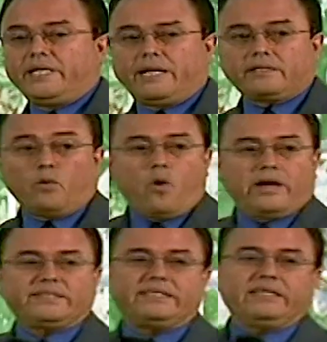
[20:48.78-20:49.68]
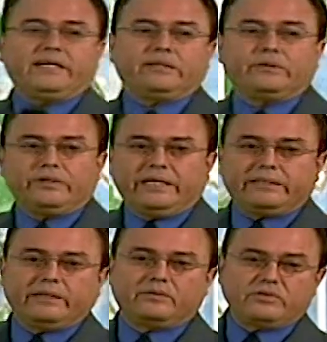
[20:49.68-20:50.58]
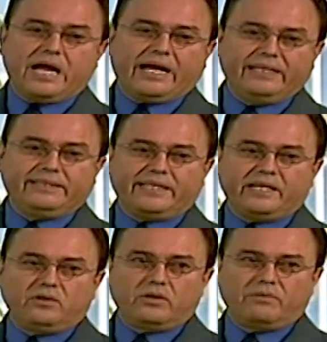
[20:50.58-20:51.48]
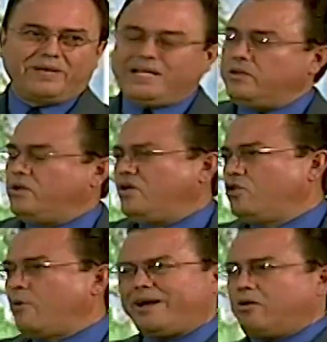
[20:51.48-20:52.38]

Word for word: Look, I'm going to tell you something about this person. You know, here between us. Look, no, no, don't